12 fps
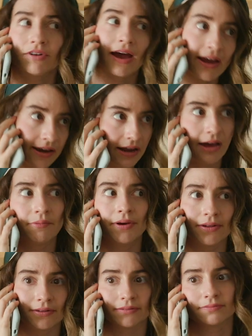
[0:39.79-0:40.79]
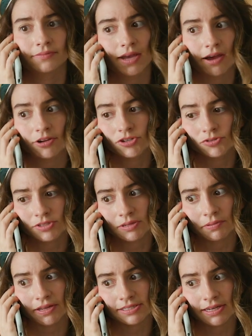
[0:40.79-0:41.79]
Fine, I will. How did you
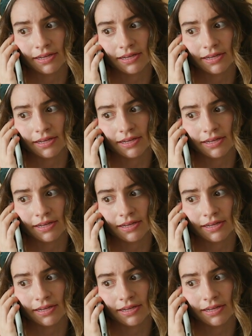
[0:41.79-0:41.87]
sleep last